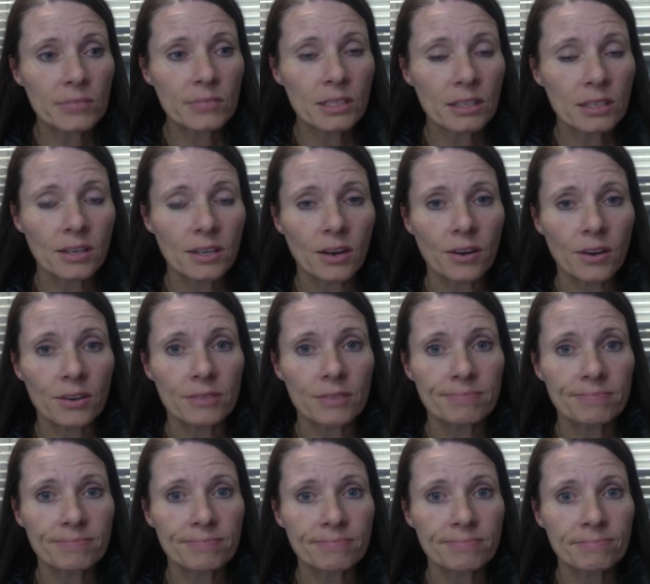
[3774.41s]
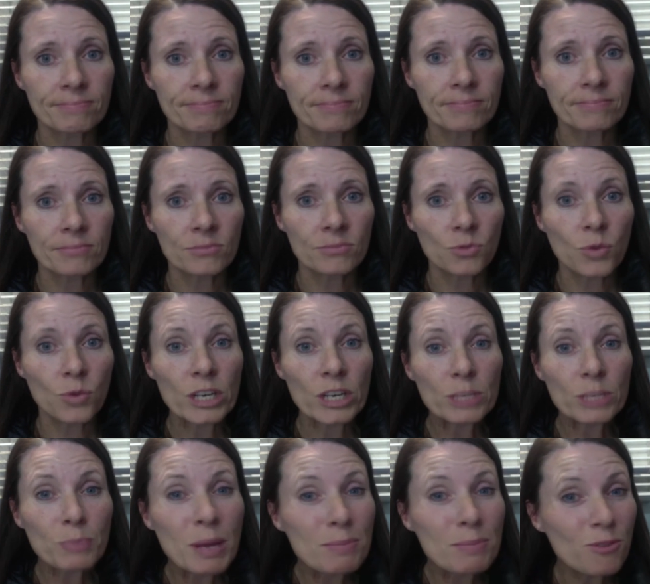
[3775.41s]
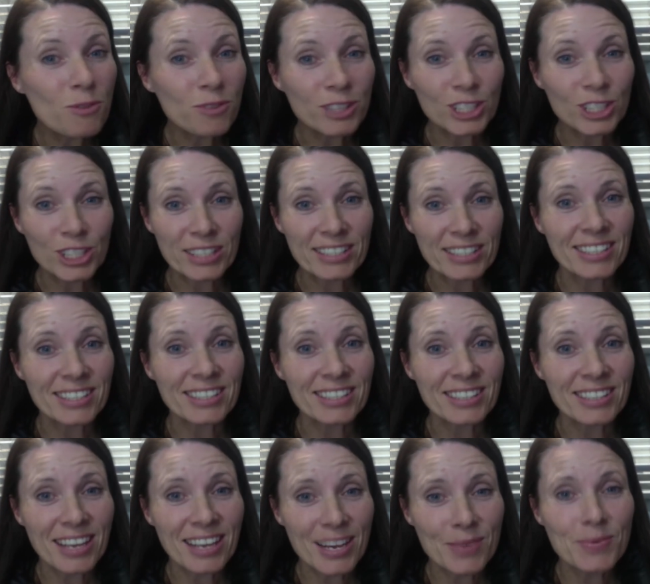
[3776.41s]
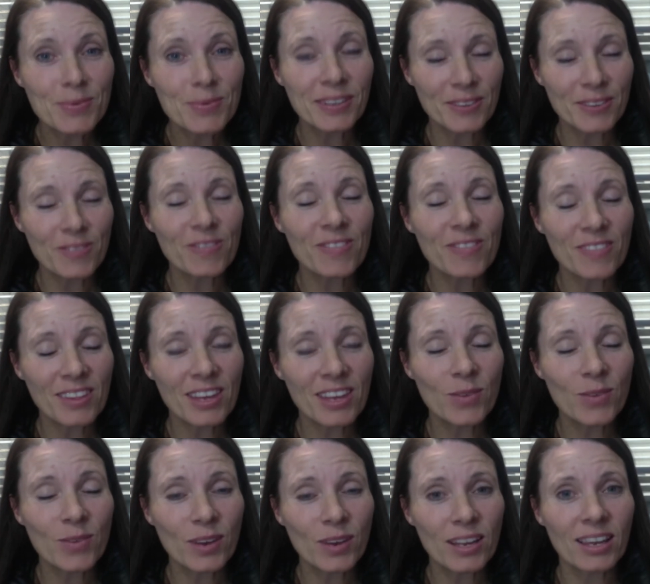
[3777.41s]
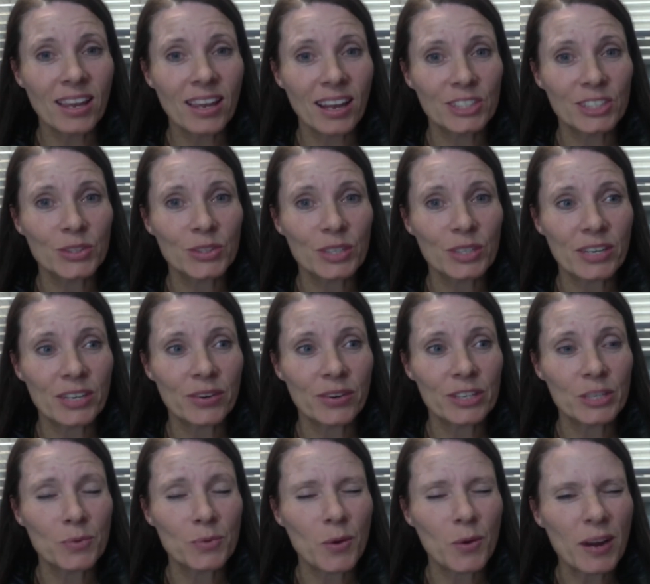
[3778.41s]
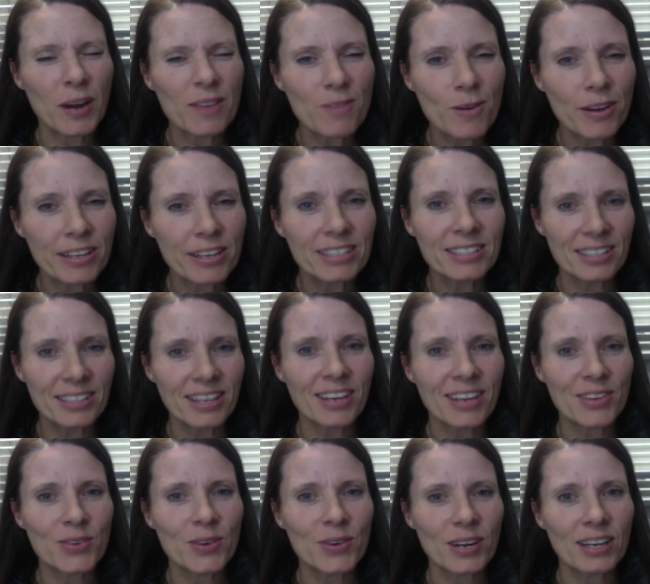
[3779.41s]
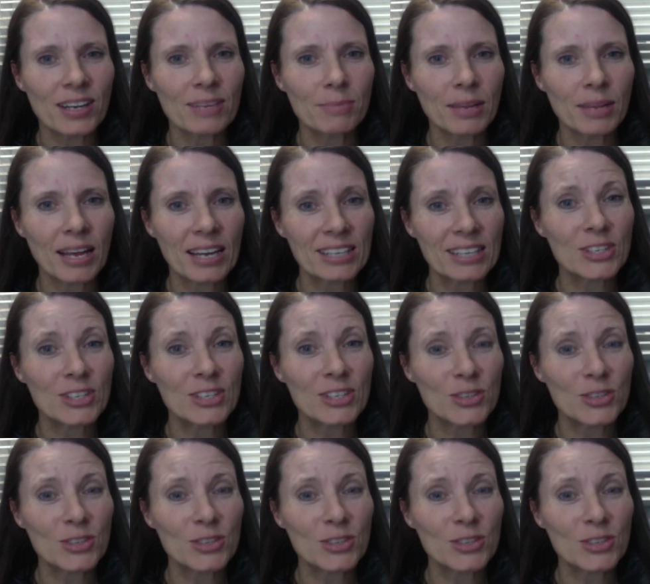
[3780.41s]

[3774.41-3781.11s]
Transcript: you know, reach people for Jesus. He will enlarge your territory, whatever it is that you are planning to do